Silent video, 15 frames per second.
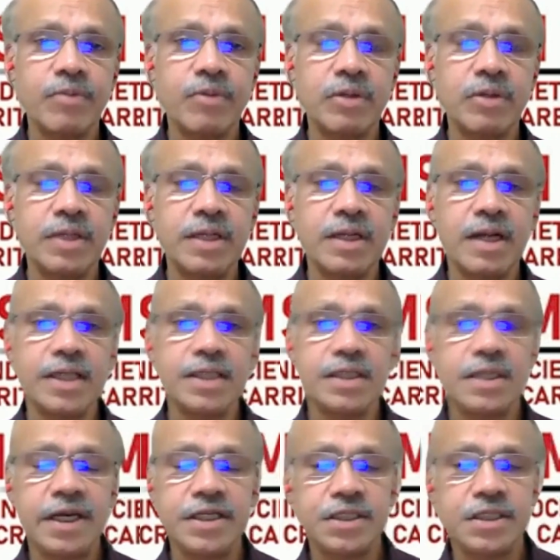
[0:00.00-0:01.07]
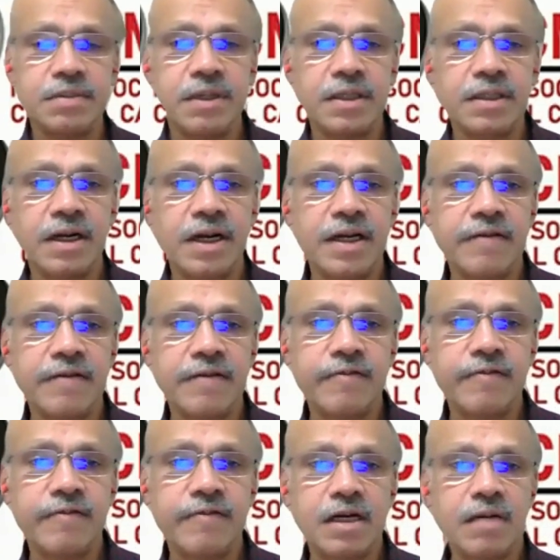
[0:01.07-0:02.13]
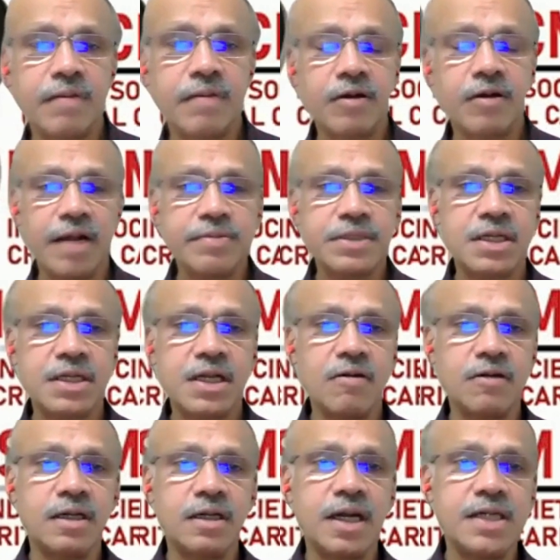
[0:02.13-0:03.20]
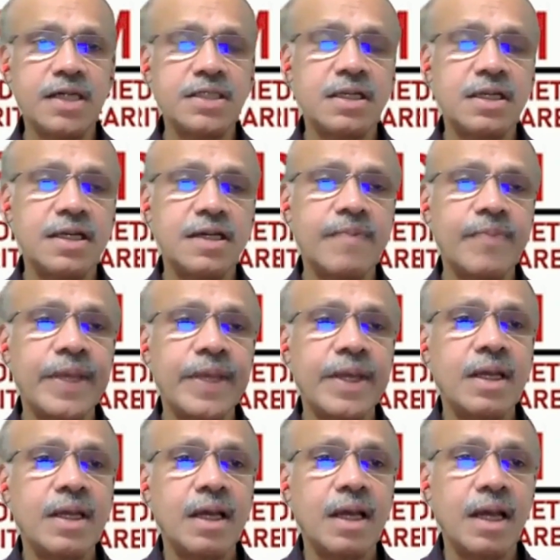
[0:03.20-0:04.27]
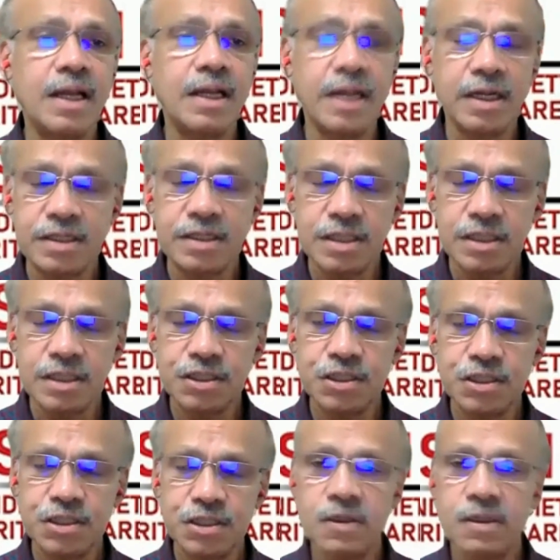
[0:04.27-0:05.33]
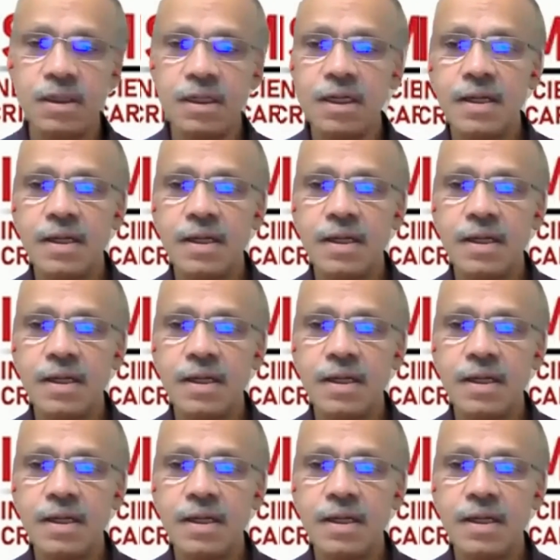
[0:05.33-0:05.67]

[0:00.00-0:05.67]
Both the right atrium and the right ventricle may collapse down in diastole, and that is a sure